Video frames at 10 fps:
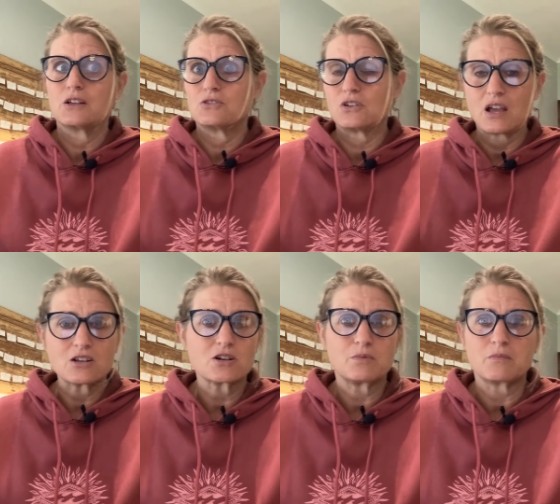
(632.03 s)
to
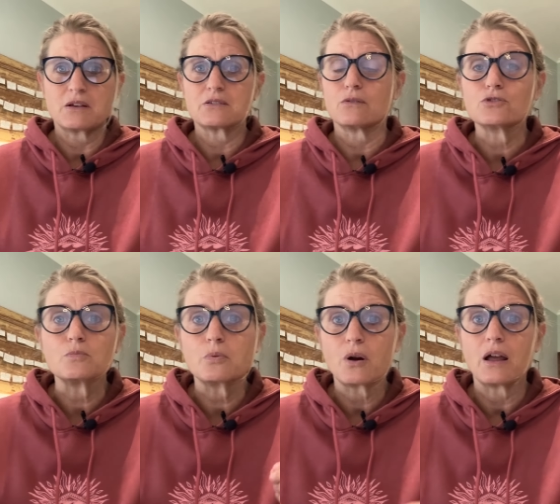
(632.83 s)
catch up on myself, to
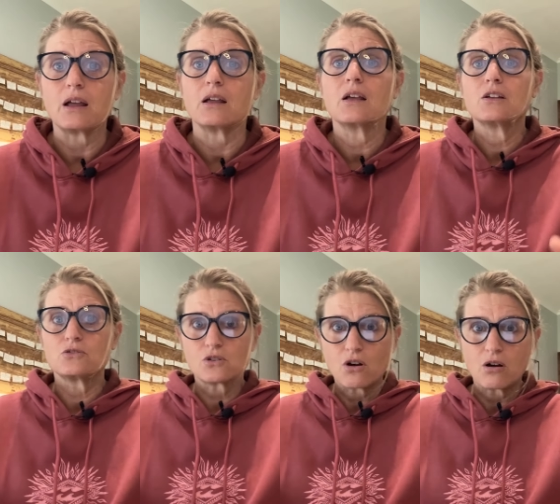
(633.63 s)
pray,
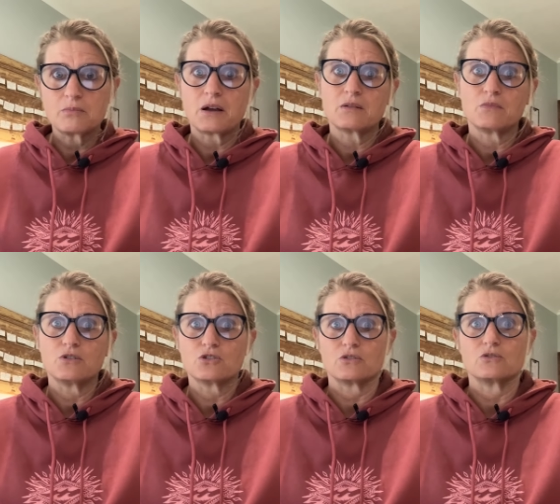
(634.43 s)
to calm my
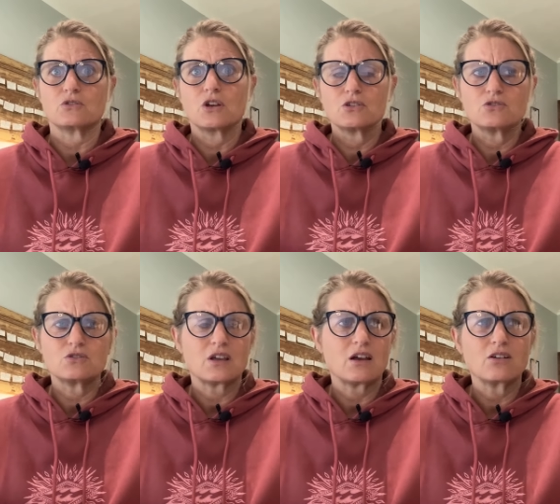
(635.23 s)
emotions, to
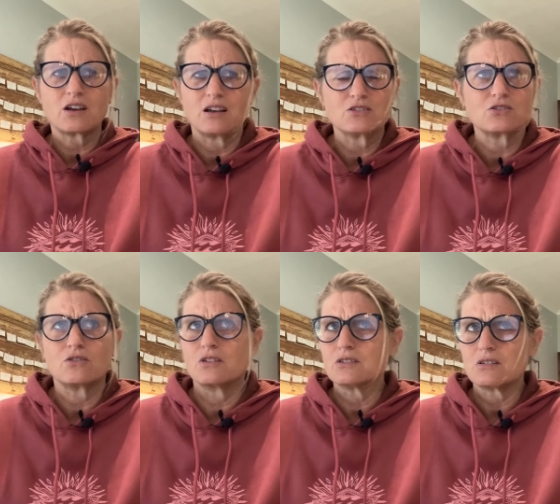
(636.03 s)
say, okay, so
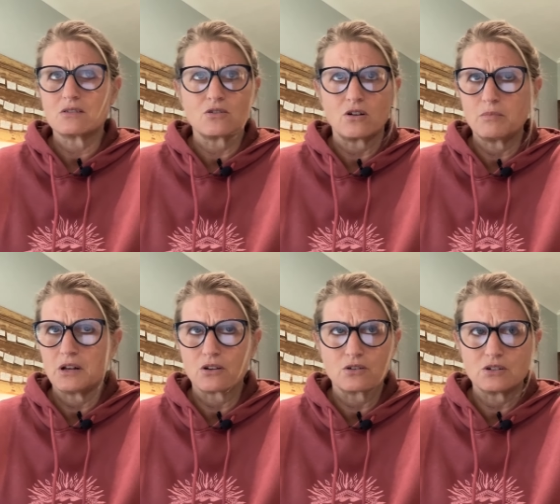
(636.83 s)
this has not been
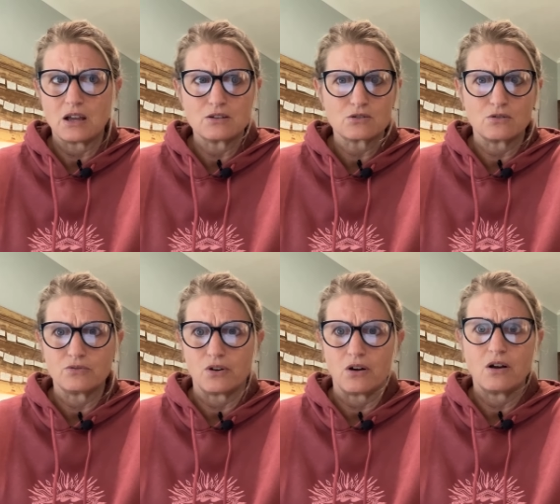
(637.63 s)
a good day so
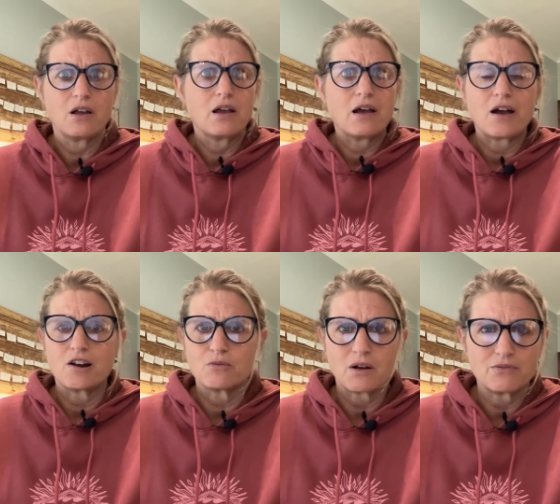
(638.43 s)
far. How
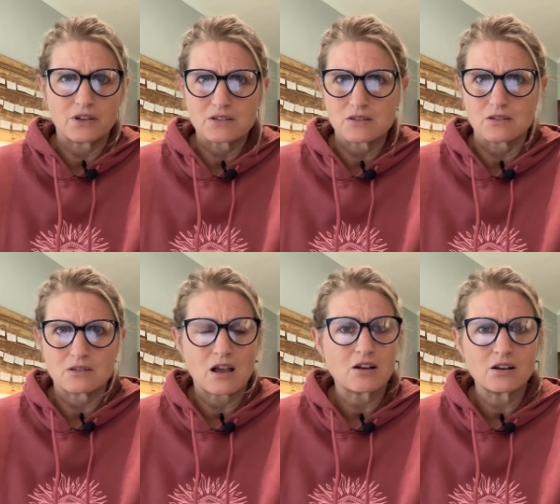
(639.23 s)
do I fix this?
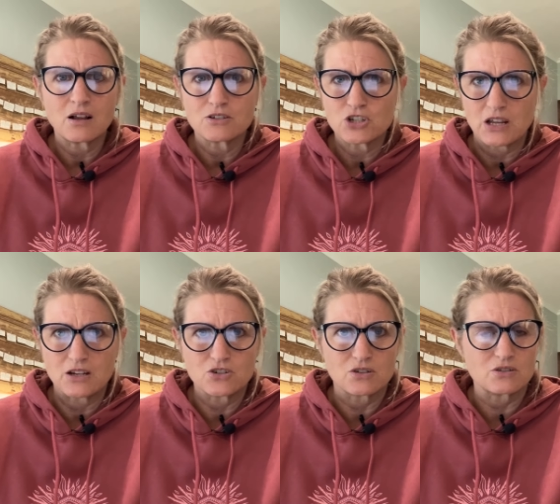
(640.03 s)
How can I
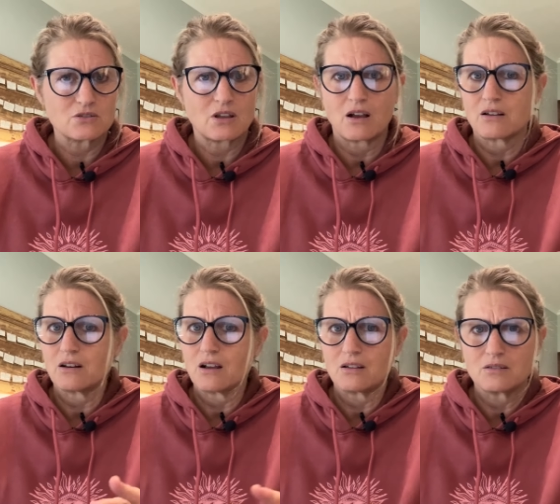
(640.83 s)
change this? How can
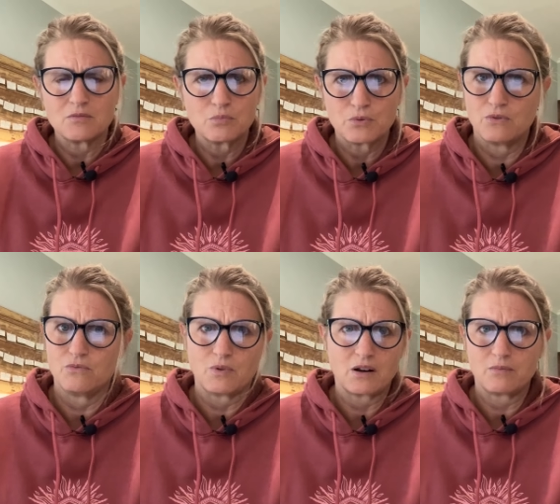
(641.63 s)
I
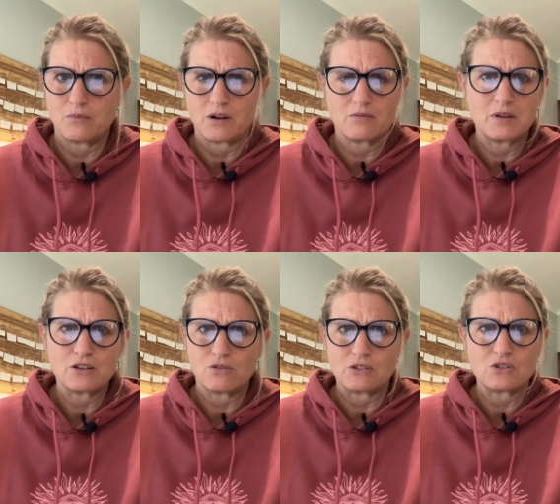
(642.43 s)
improve what I've been
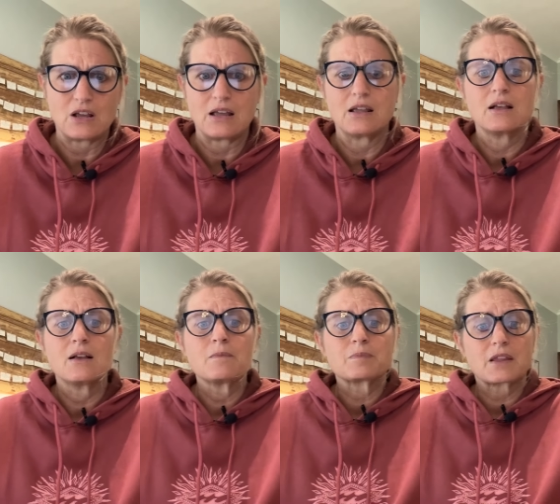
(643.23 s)
doing today?
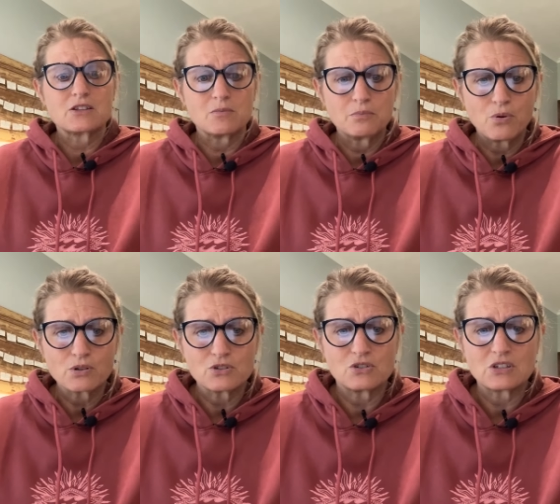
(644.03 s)
It's
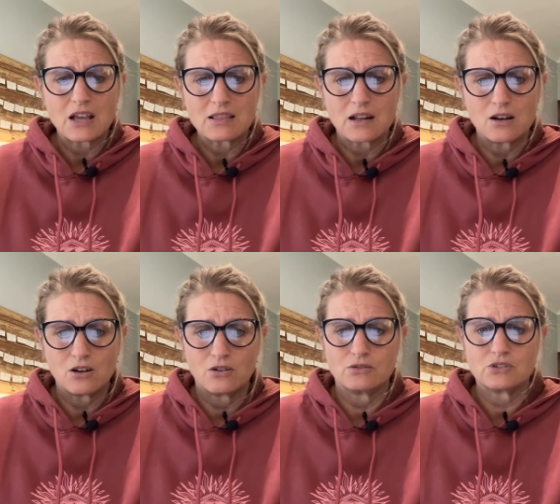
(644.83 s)
important to take that
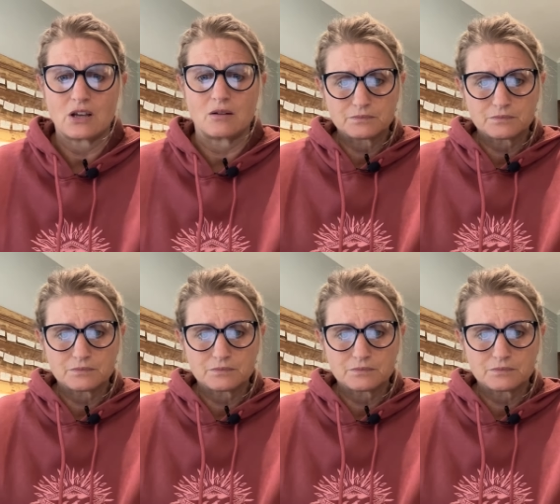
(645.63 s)
alone time.